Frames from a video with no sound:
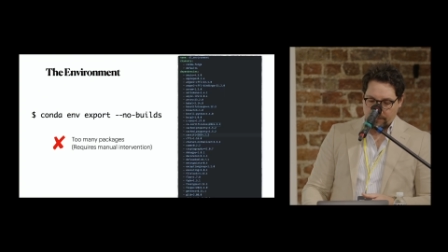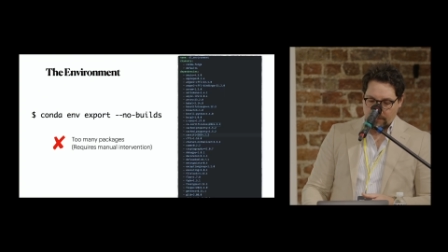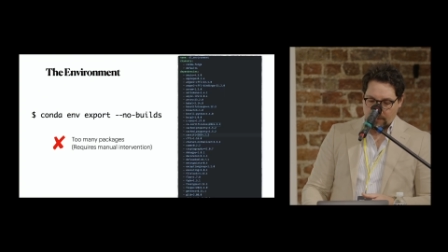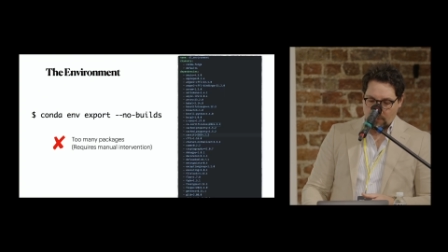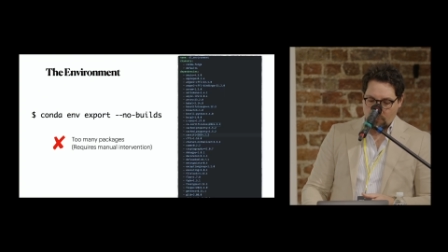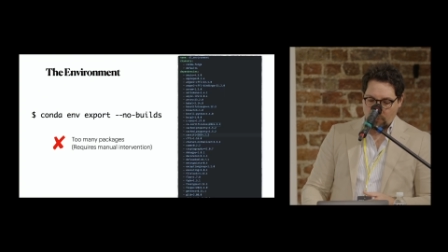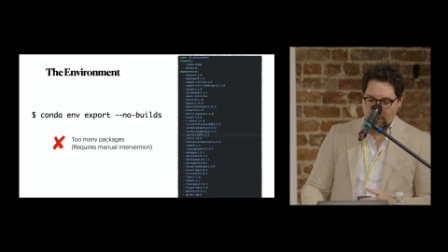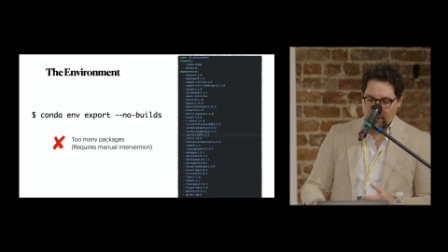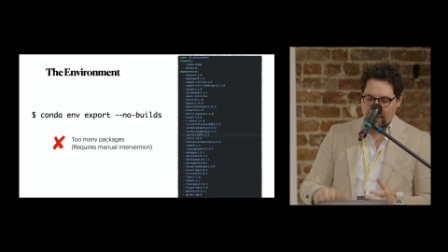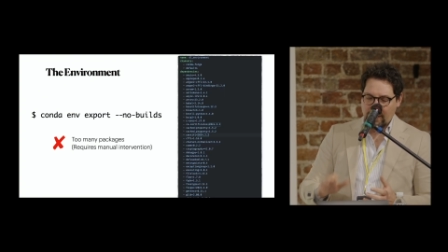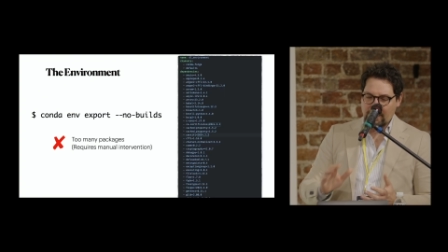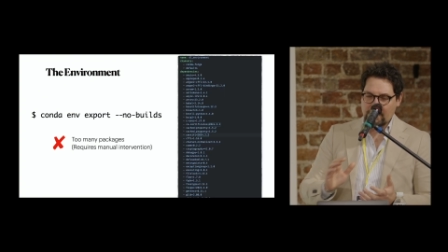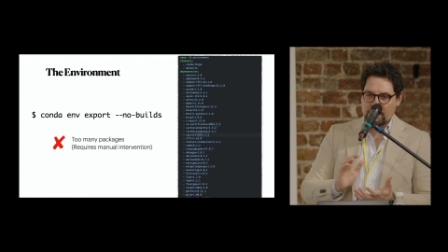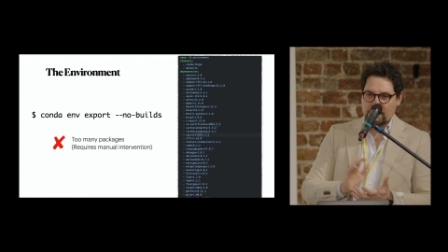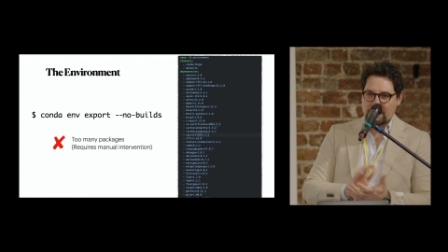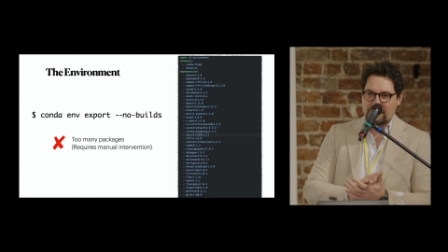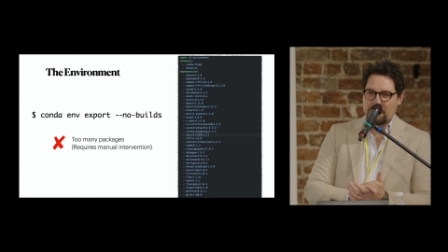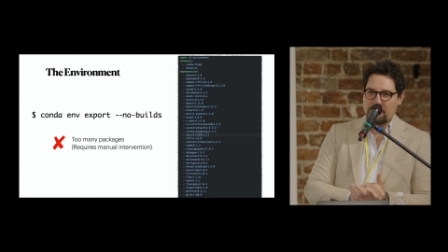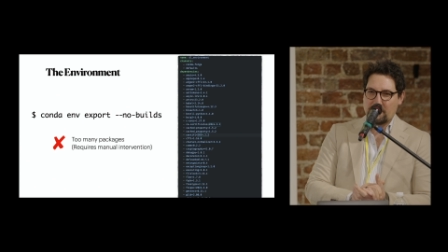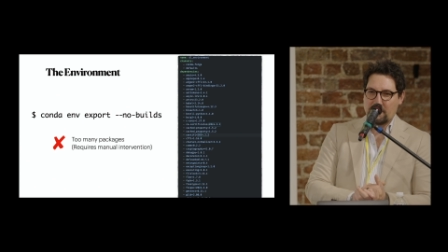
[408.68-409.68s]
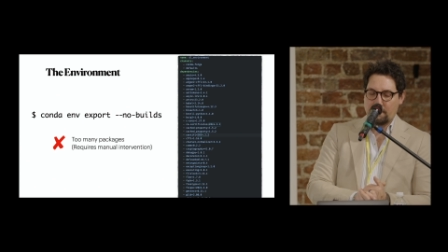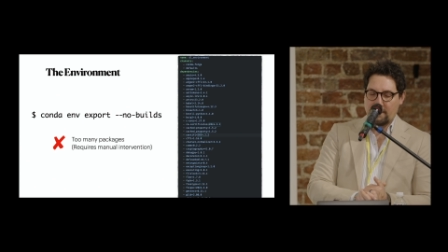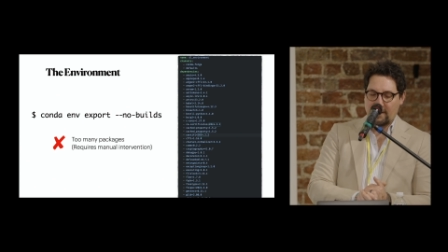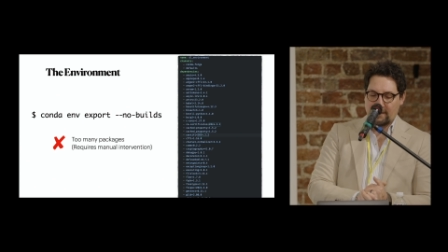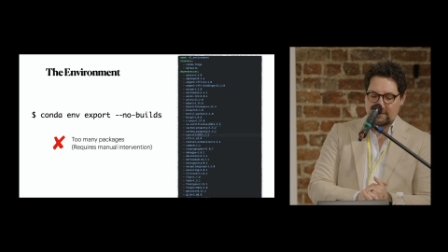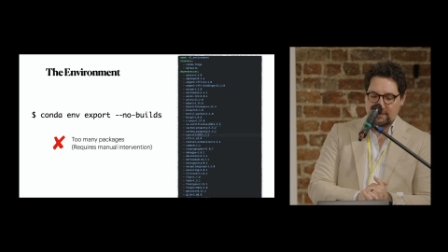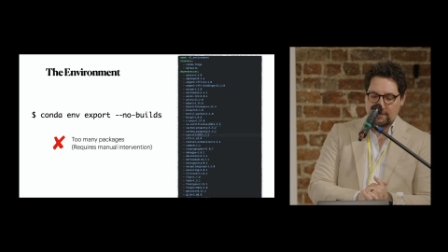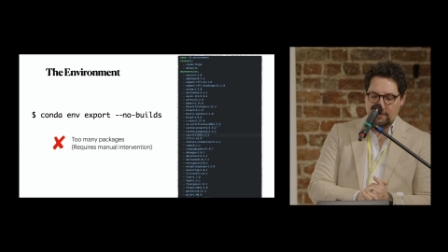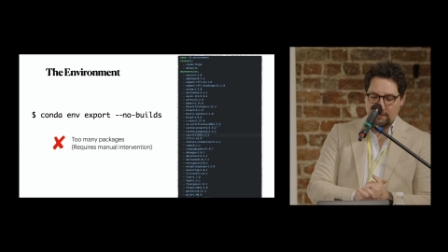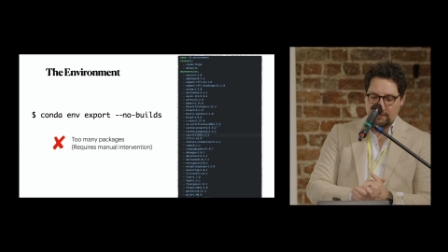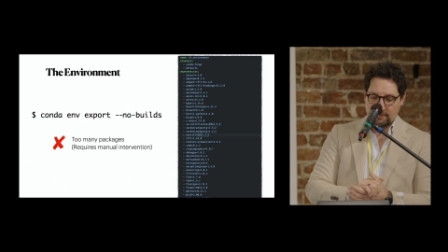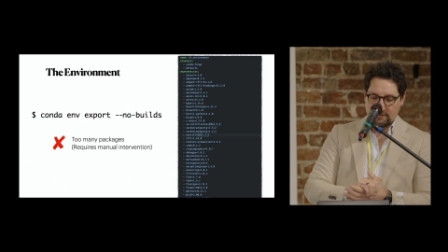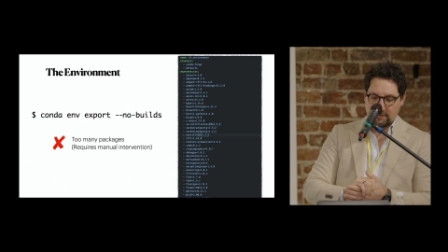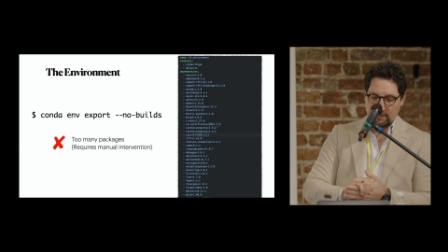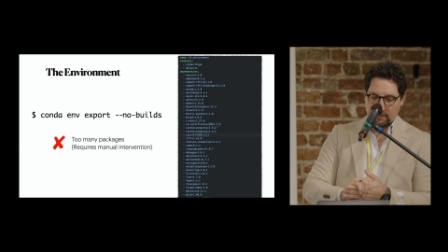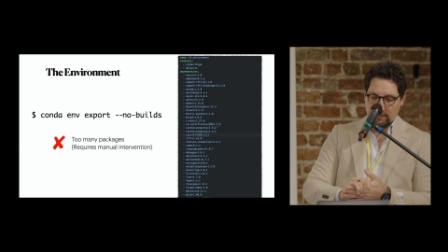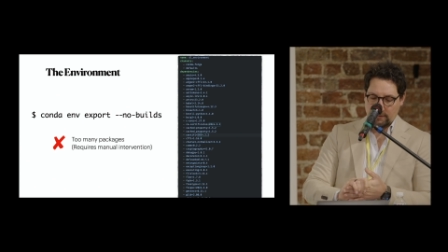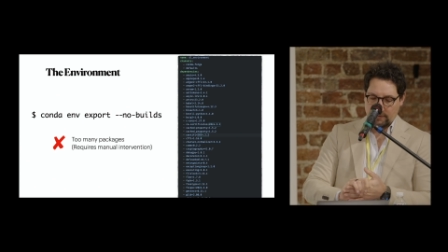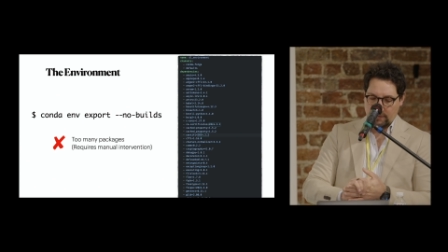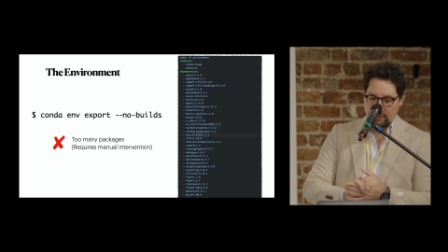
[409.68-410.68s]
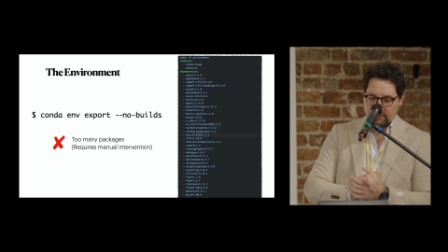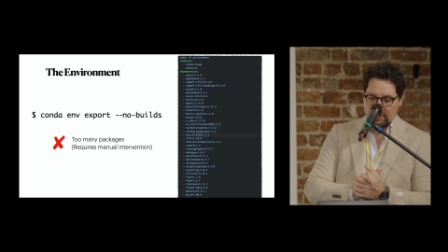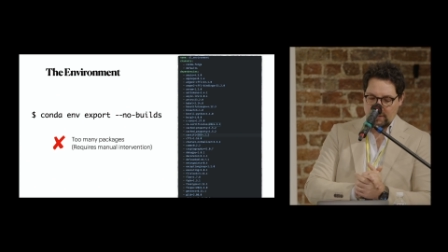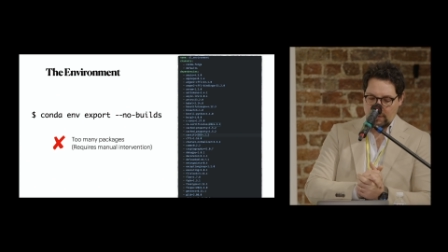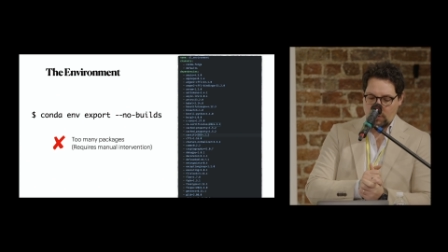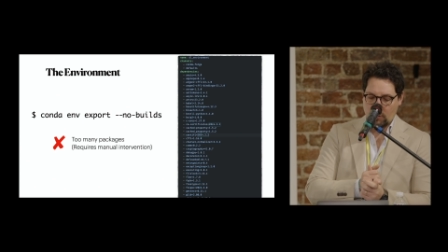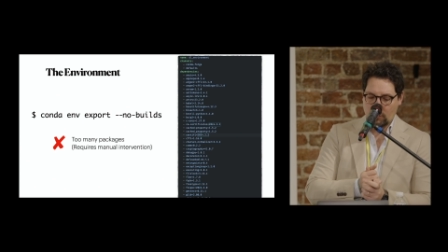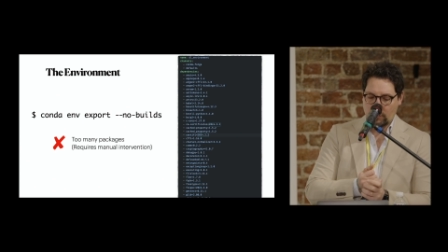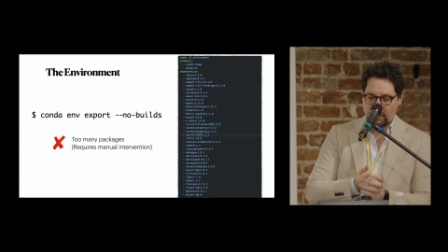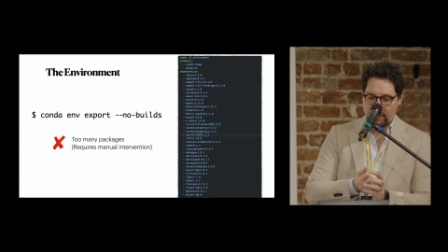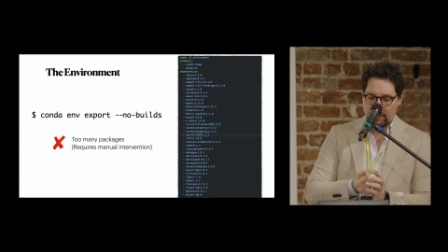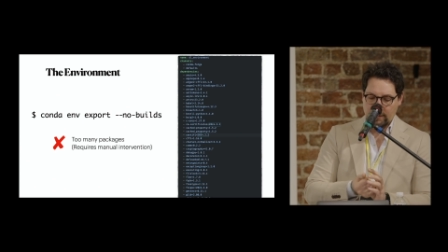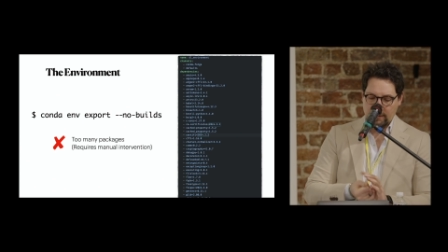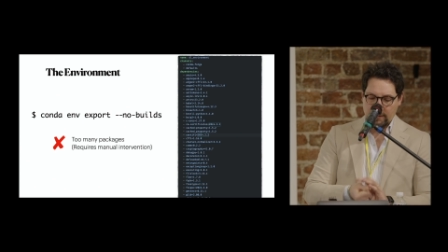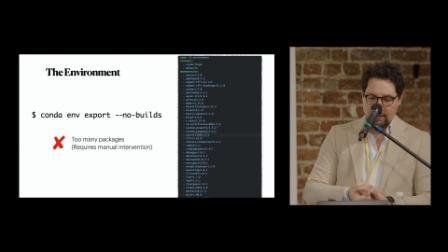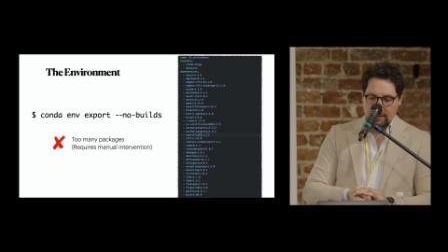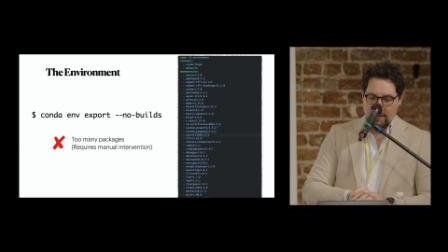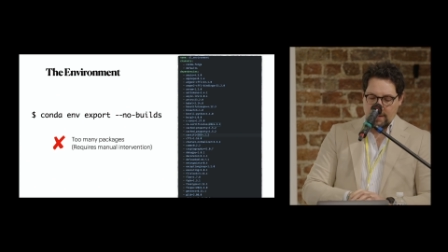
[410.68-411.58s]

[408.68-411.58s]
We can do something better, still using Conda,